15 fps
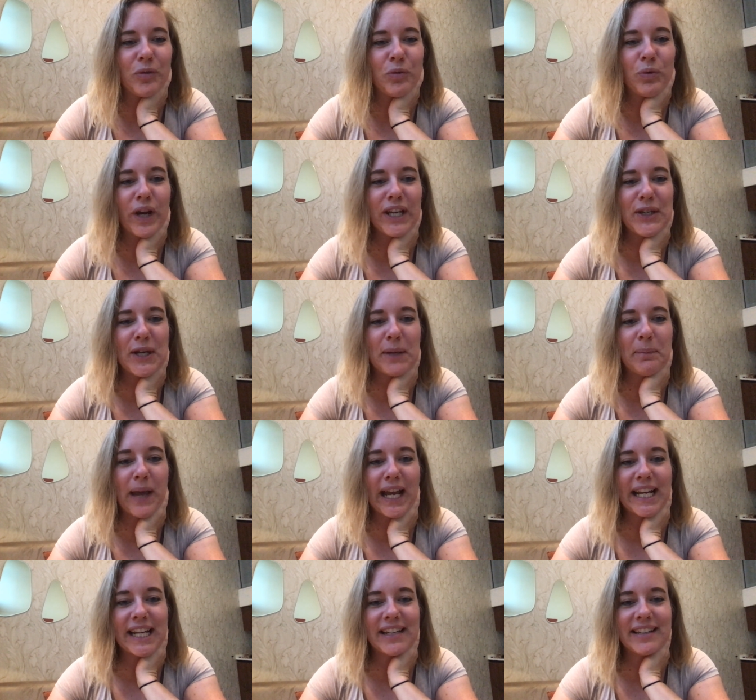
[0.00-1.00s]
when you get
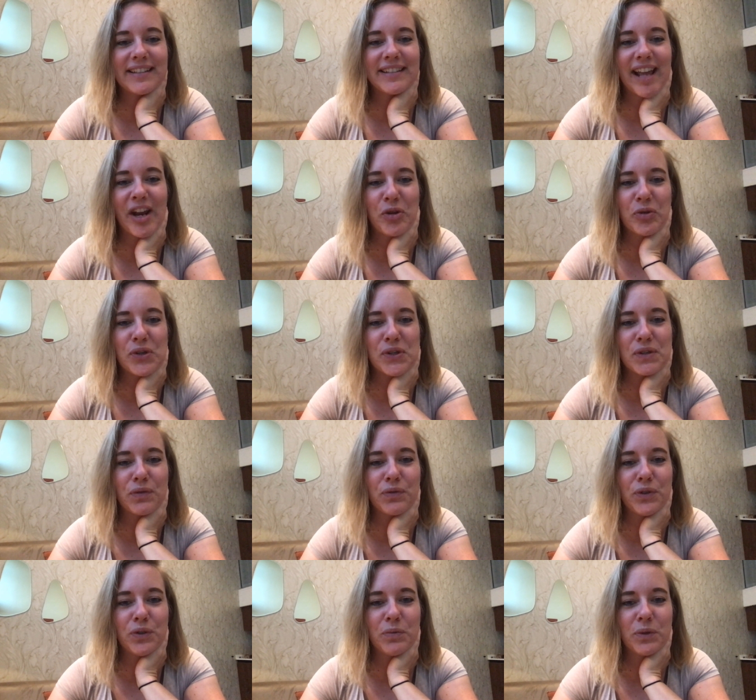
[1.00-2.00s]
back in the saddle, toss a
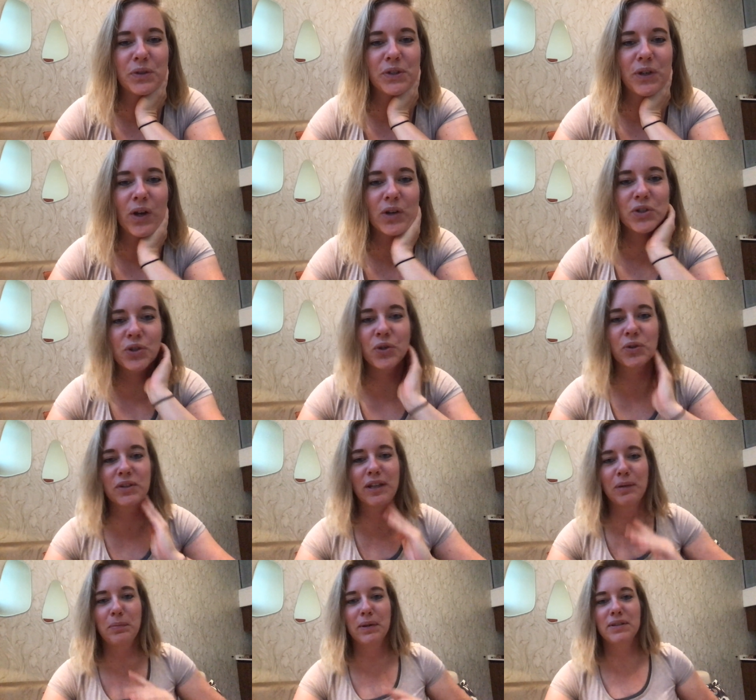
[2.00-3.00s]
few more geological
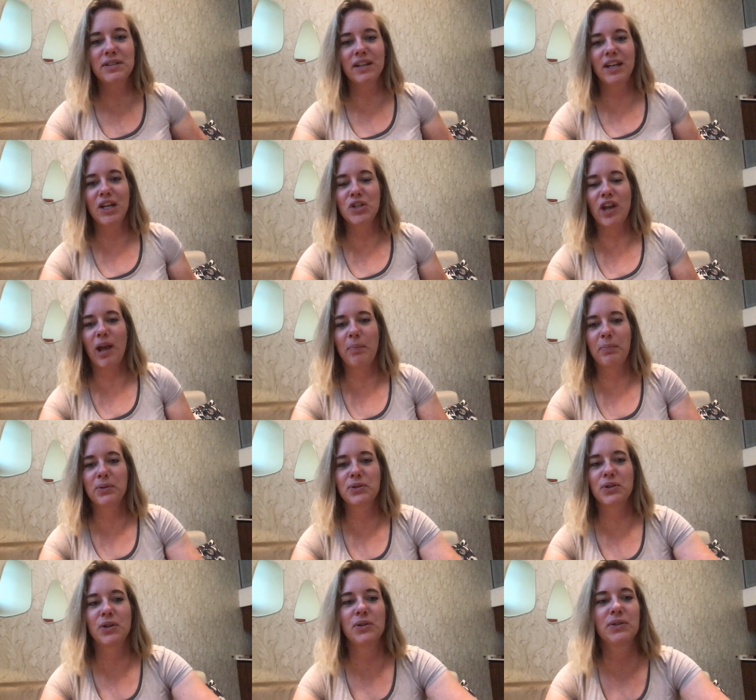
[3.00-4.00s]
tidbits in each
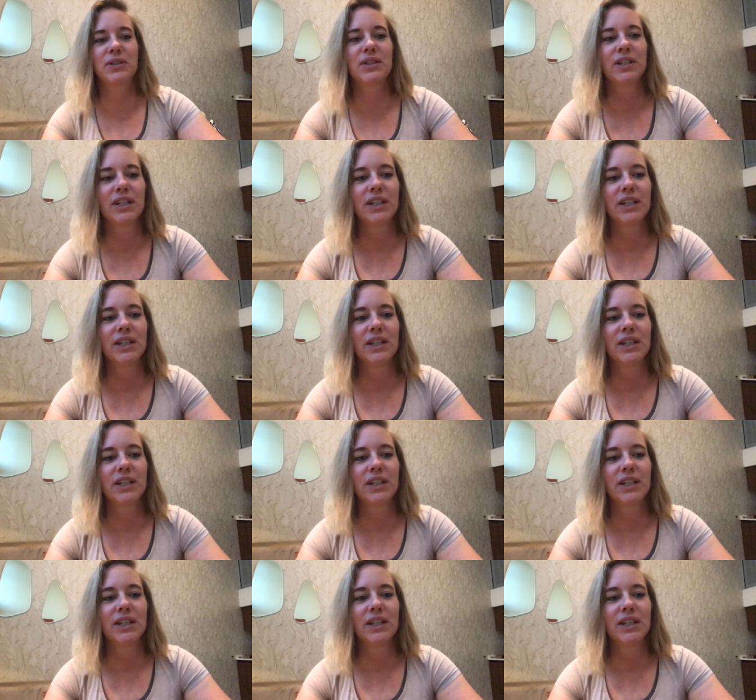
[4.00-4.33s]
episode.